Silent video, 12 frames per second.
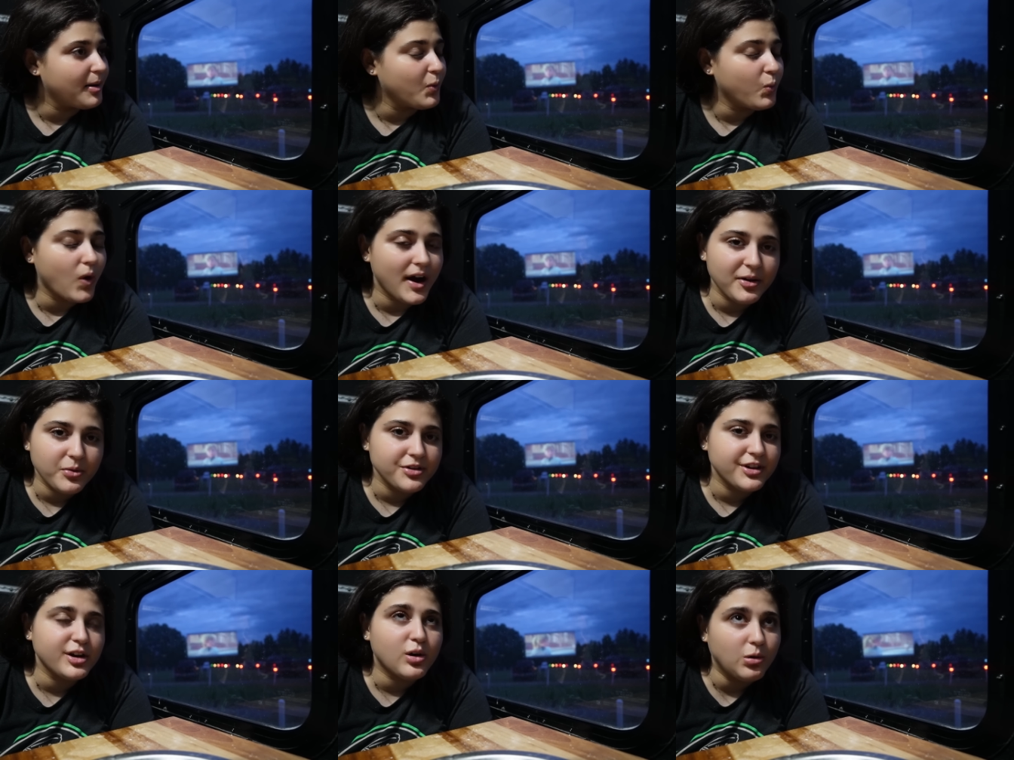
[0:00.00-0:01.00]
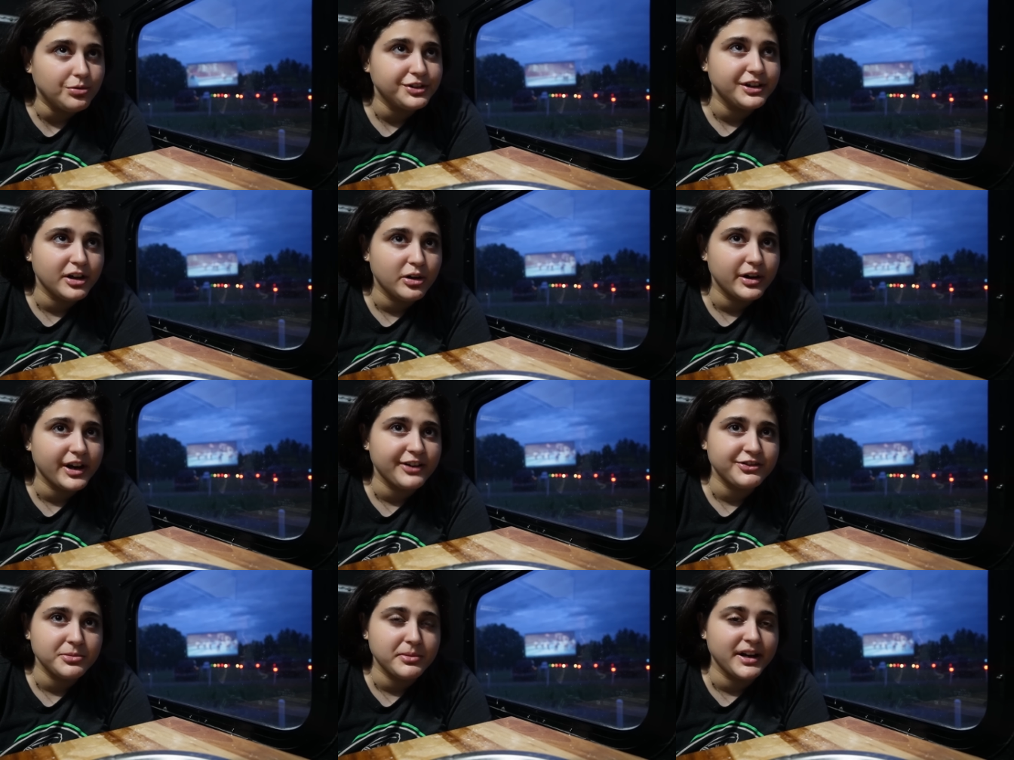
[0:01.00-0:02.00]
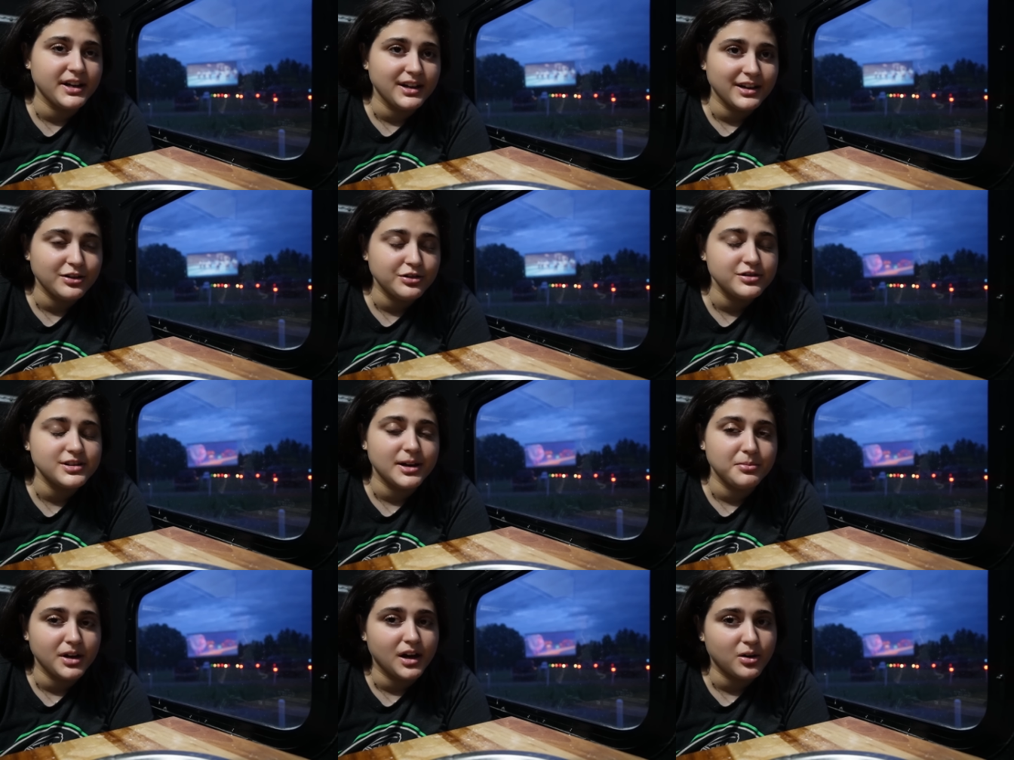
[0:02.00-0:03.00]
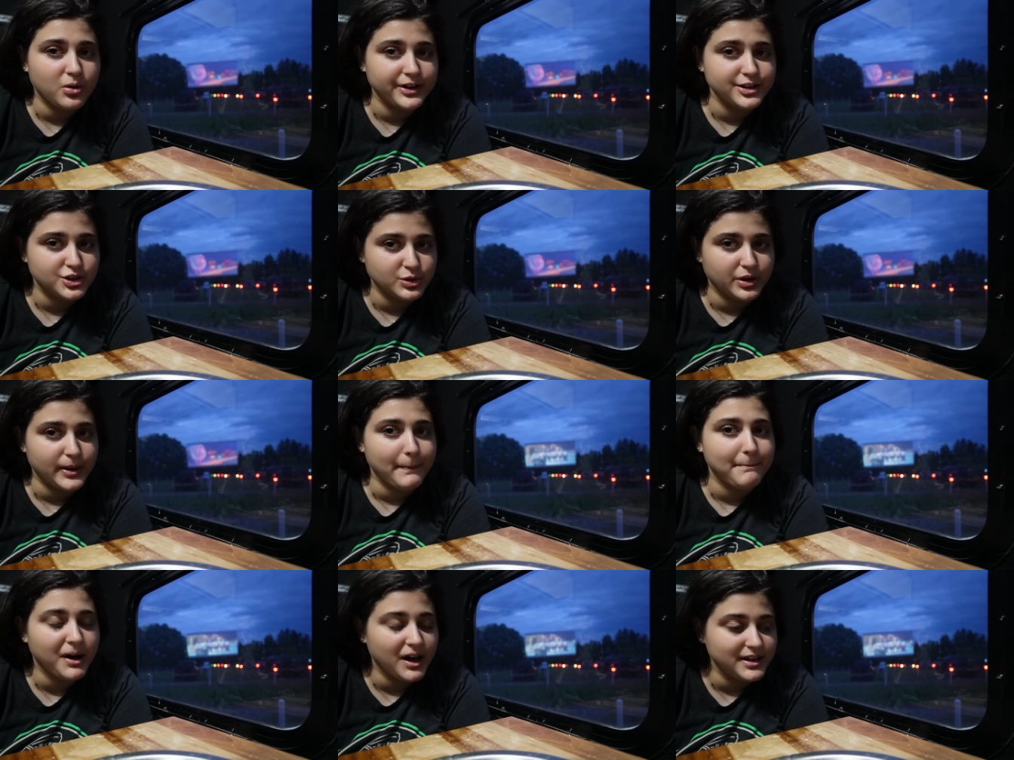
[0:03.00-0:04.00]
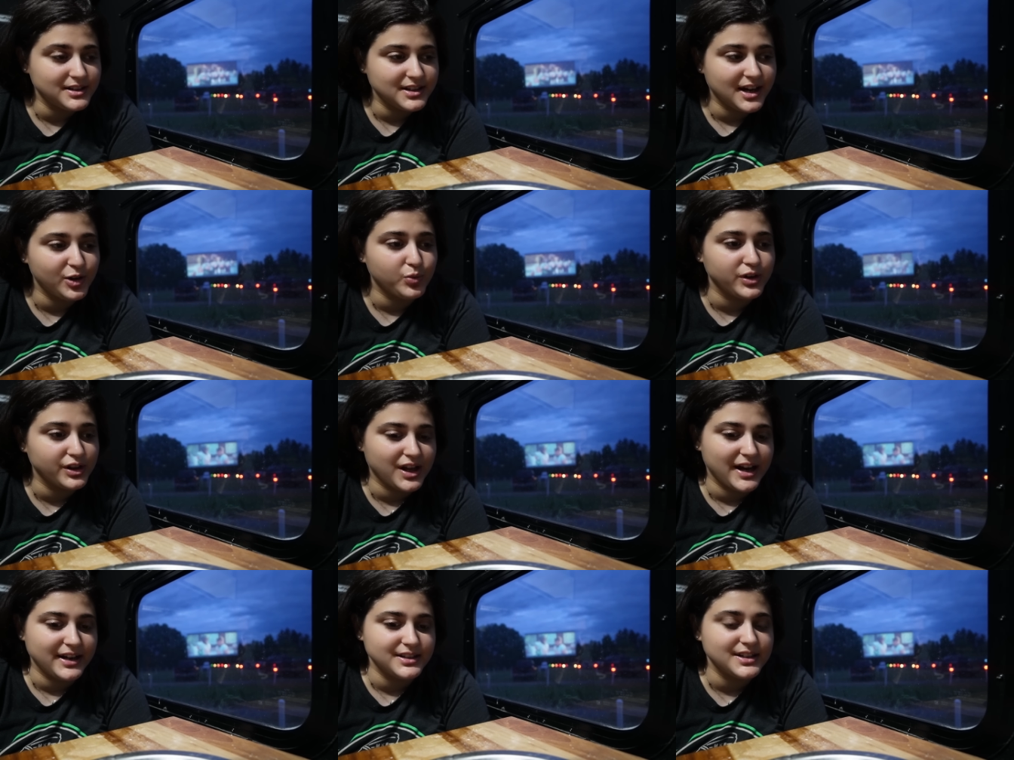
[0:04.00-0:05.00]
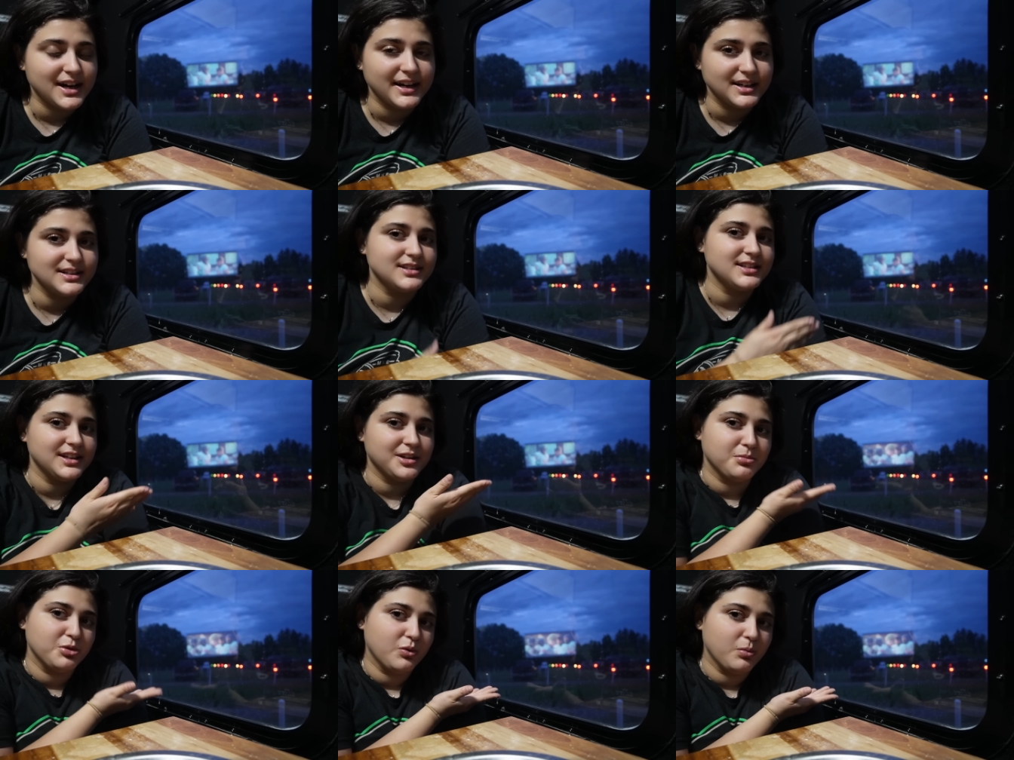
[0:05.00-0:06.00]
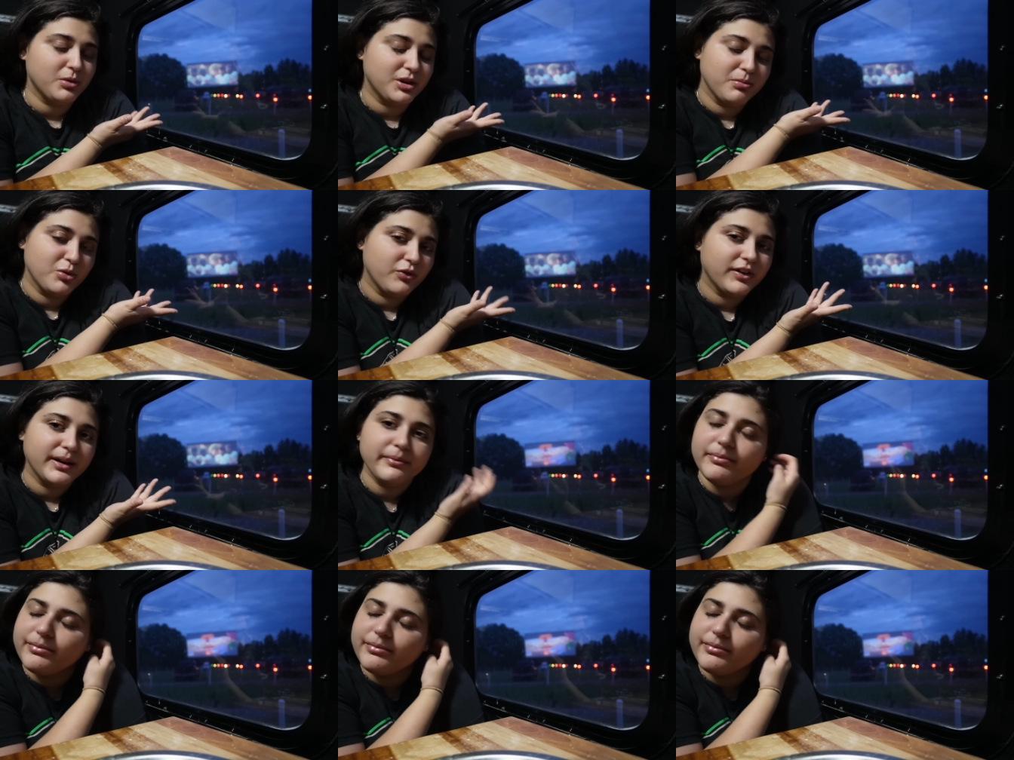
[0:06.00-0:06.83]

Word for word: Why were they only going after my ankles? I'm not quite sure, but I realized I can see the movie